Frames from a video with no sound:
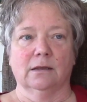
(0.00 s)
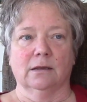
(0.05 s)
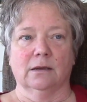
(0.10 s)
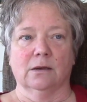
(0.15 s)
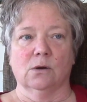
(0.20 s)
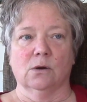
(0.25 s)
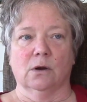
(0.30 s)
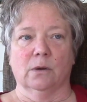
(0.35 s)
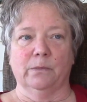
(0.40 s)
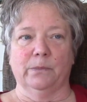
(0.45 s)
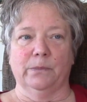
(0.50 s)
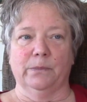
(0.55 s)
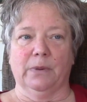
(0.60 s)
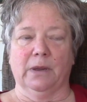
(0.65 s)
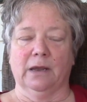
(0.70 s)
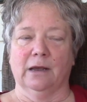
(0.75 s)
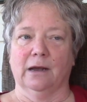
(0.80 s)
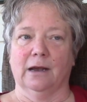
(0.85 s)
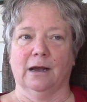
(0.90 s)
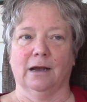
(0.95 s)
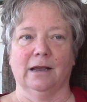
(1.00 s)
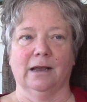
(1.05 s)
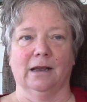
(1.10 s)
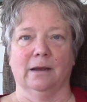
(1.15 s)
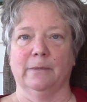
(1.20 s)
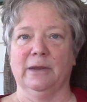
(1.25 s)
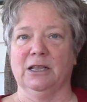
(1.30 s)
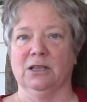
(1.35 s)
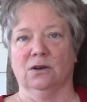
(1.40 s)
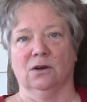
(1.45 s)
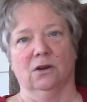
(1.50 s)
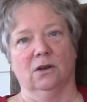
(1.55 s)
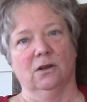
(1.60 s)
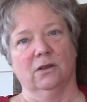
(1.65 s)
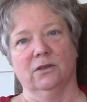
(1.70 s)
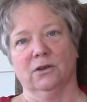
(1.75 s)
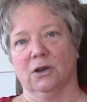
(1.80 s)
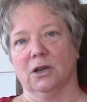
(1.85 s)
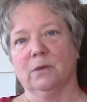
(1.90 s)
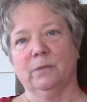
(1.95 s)

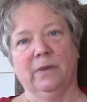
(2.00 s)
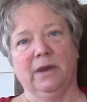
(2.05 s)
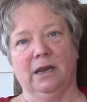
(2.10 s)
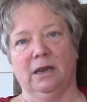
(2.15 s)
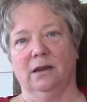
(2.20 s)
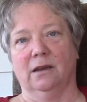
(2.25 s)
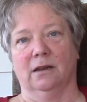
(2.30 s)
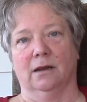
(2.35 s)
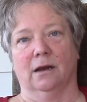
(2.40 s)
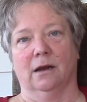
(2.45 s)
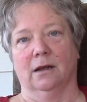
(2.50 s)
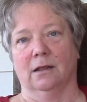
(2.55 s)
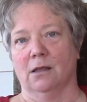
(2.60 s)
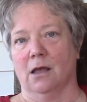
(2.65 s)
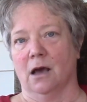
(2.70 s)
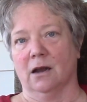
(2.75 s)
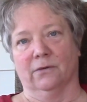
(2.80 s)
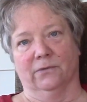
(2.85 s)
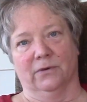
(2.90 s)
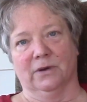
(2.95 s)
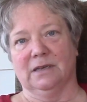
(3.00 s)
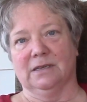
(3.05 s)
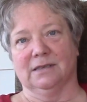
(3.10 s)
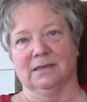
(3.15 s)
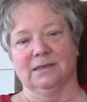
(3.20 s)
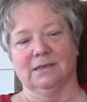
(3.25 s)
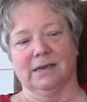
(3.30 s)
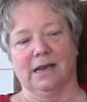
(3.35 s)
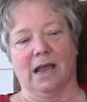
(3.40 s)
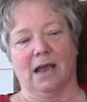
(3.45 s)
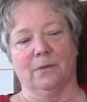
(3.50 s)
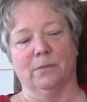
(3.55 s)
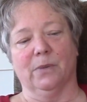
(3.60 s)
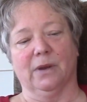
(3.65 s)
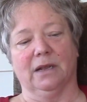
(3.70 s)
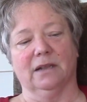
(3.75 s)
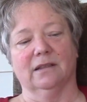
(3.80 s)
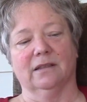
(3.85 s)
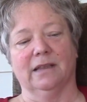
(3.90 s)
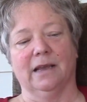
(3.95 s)
there can be a lot of reasons again,
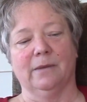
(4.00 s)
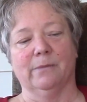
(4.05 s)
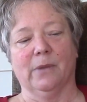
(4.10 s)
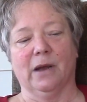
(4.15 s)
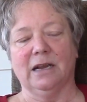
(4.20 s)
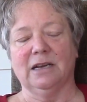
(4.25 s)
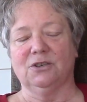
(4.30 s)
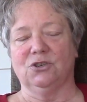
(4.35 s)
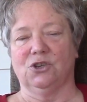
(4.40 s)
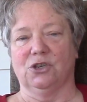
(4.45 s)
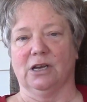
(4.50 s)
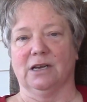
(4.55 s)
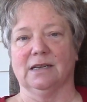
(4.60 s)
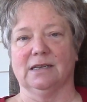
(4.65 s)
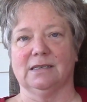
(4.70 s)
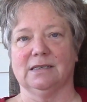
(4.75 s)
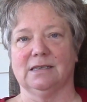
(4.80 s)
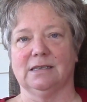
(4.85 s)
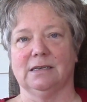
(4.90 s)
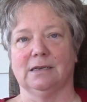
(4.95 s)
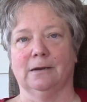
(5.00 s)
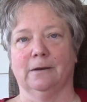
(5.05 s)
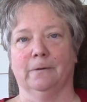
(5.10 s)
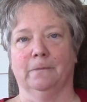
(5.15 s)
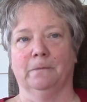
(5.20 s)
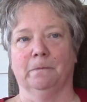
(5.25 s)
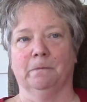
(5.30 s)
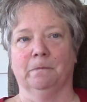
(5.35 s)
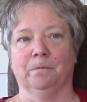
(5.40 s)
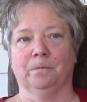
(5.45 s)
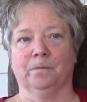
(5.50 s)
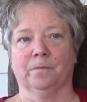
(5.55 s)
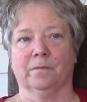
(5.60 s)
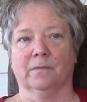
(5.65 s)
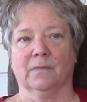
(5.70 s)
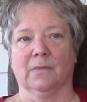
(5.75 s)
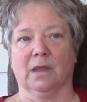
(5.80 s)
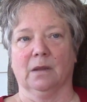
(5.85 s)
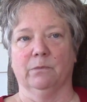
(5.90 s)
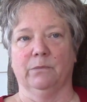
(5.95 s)
but they might just
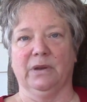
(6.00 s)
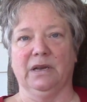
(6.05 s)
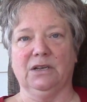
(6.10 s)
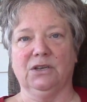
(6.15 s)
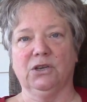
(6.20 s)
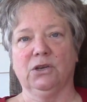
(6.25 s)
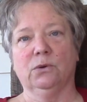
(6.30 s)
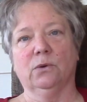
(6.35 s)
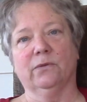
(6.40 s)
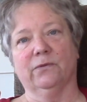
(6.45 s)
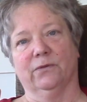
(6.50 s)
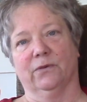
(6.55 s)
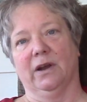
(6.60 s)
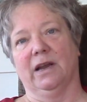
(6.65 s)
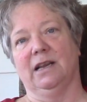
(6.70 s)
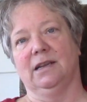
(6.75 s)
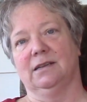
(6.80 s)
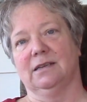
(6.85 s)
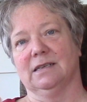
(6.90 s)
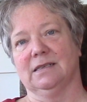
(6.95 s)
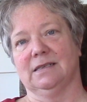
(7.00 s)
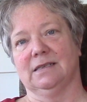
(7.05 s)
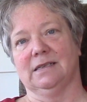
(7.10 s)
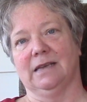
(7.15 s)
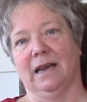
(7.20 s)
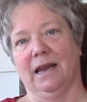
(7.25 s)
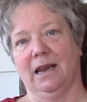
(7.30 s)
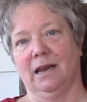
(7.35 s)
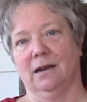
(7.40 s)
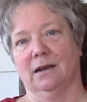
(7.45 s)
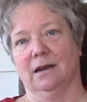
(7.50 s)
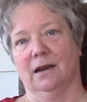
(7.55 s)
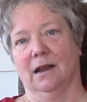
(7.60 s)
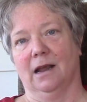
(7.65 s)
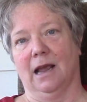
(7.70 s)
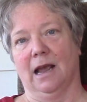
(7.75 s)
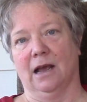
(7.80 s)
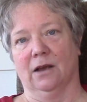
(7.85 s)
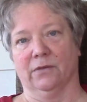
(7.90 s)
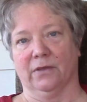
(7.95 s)
be too afraid to state
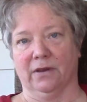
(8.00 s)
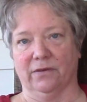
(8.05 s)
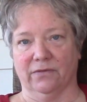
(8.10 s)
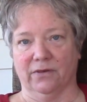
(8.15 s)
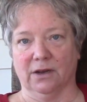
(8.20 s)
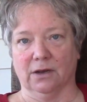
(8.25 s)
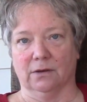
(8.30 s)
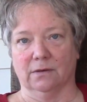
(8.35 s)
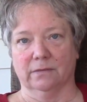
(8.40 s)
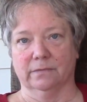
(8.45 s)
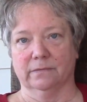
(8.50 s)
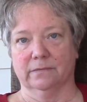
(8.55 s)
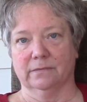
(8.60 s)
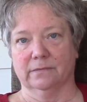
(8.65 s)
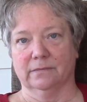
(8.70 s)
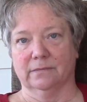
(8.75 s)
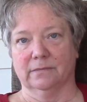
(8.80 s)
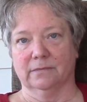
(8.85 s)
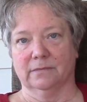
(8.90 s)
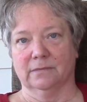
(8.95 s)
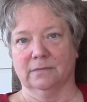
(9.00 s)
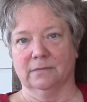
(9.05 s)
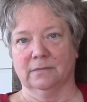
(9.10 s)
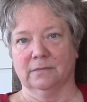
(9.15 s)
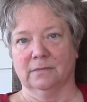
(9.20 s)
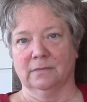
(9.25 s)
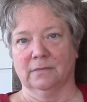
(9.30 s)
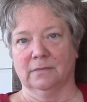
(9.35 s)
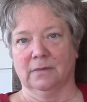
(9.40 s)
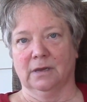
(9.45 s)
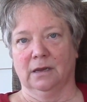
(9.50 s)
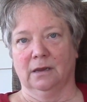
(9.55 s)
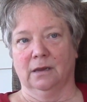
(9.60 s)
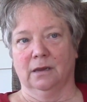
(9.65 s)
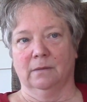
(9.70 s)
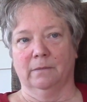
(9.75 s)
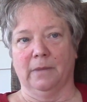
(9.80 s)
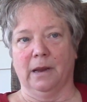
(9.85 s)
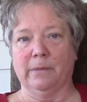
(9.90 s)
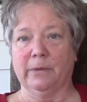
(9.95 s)
how they feel.
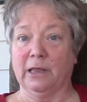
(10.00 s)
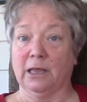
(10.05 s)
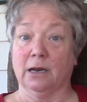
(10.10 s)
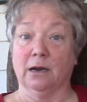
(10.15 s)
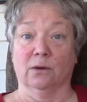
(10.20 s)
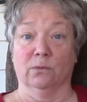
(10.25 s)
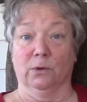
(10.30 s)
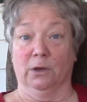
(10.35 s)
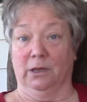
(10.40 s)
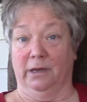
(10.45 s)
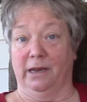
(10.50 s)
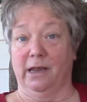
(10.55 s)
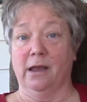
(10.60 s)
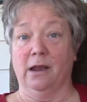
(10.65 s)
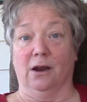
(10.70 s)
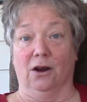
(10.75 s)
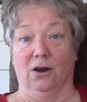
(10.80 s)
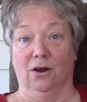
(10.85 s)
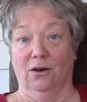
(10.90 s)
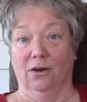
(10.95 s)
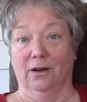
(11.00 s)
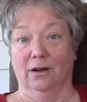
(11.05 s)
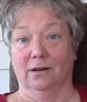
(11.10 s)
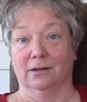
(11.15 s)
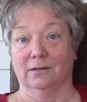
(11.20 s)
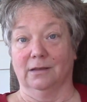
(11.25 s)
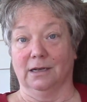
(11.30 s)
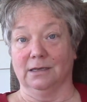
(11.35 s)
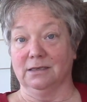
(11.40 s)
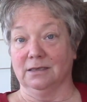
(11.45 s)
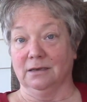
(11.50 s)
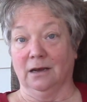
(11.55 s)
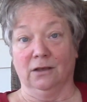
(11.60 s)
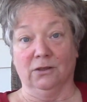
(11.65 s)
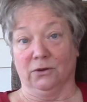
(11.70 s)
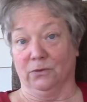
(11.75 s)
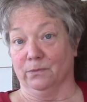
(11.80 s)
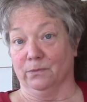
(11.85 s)
Maybe they don't really care. That's another